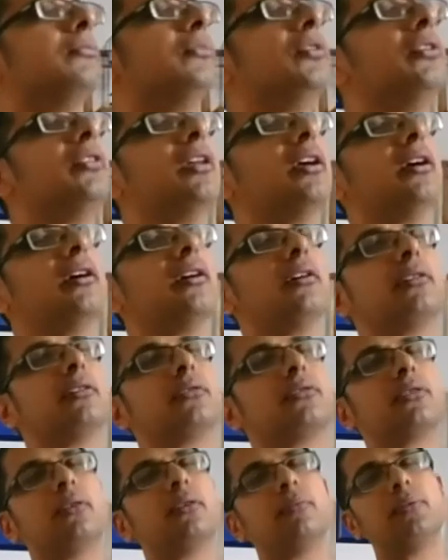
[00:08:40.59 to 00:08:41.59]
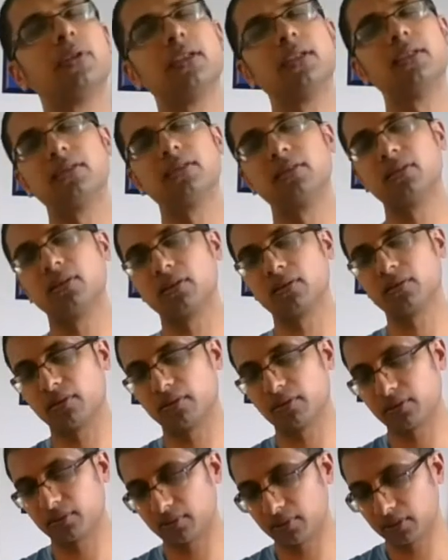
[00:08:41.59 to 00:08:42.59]
Breathe out, complete the circle
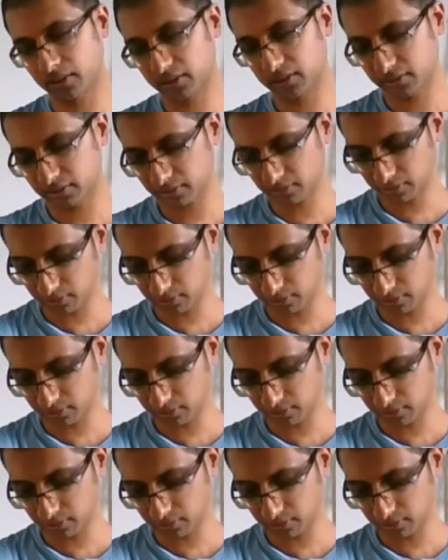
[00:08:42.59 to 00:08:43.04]
on the right.